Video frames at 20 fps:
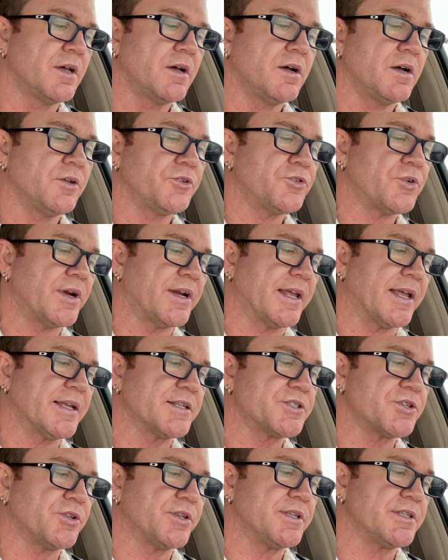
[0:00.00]
I'll try to
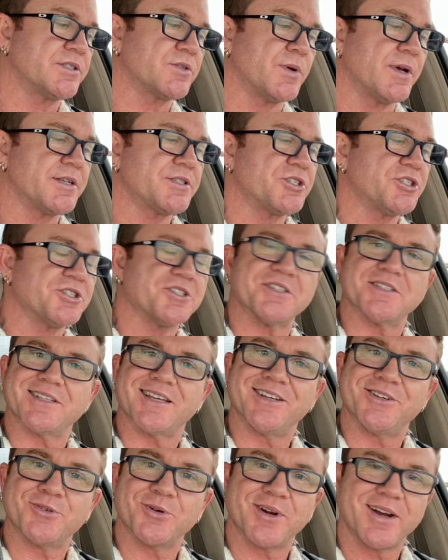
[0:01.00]
answer these questions as
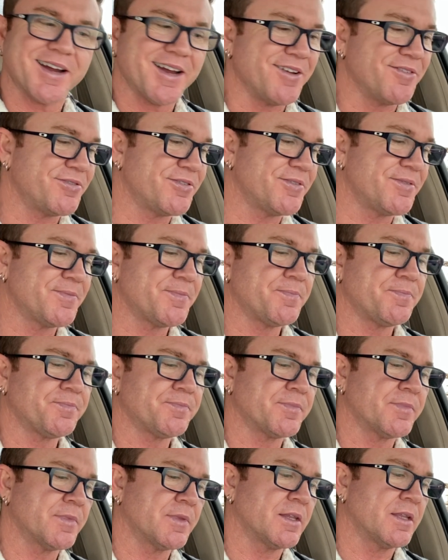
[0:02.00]
I drive.
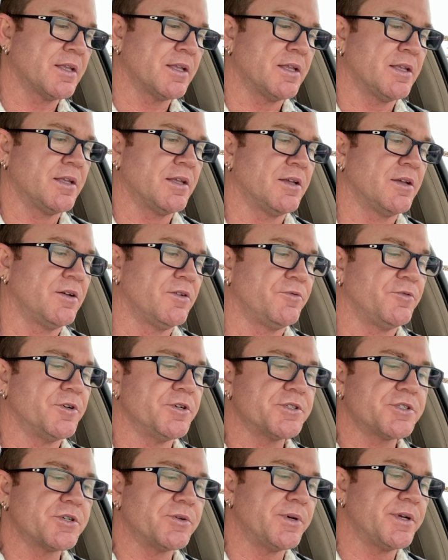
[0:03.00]

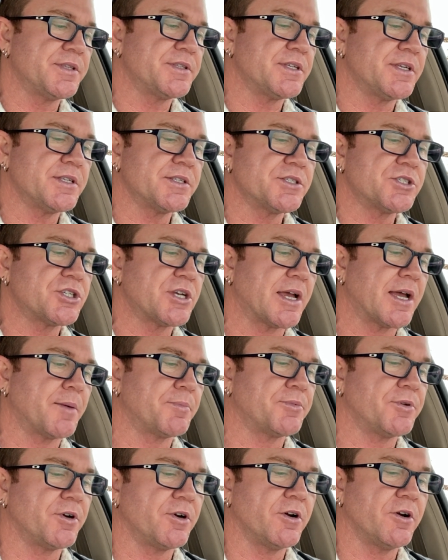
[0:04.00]
1 Corinthians
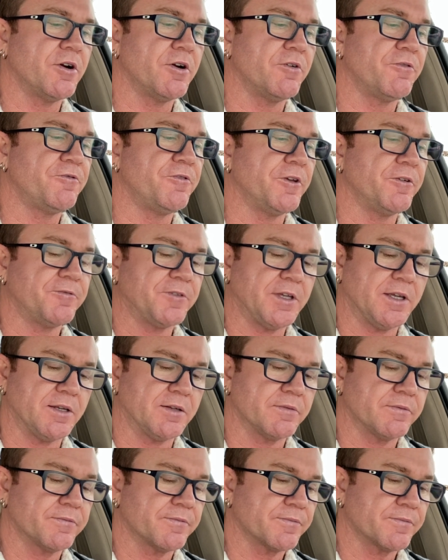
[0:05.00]
chapter 15.